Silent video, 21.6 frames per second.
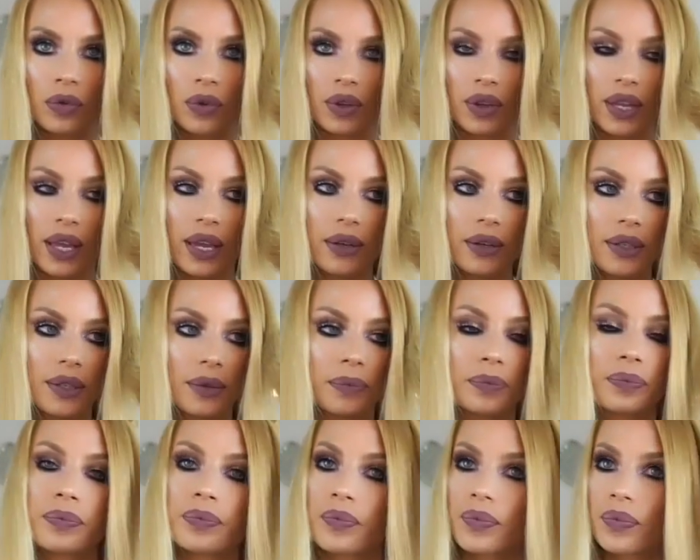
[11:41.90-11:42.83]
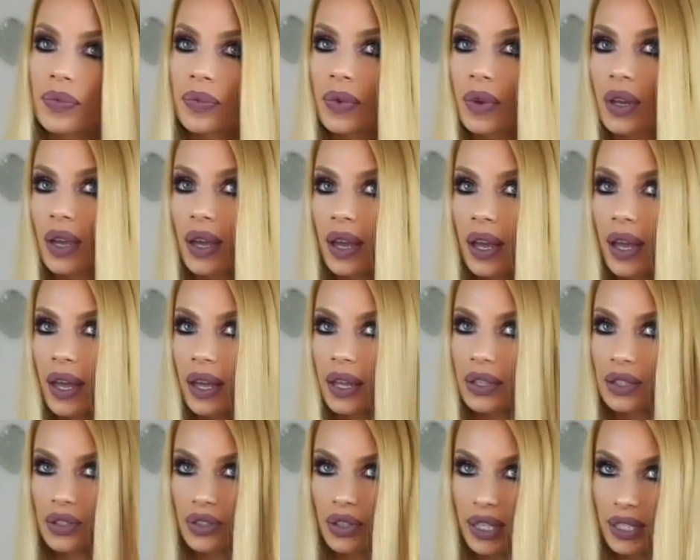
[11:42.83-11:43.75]
That,
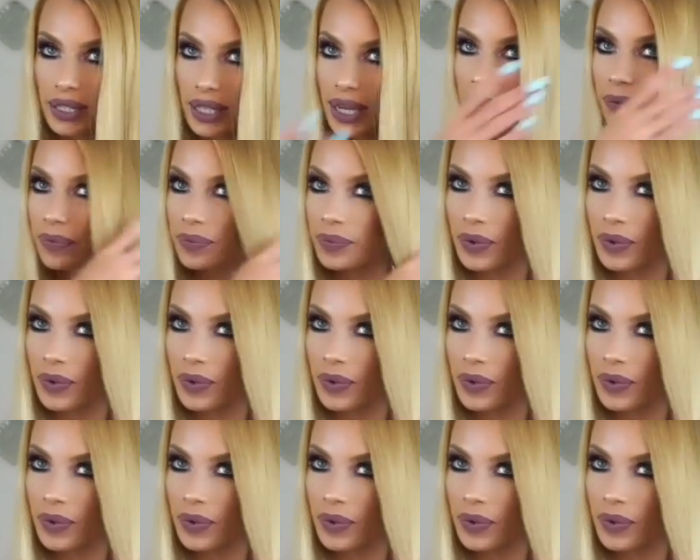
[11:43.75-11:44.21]
and straight down.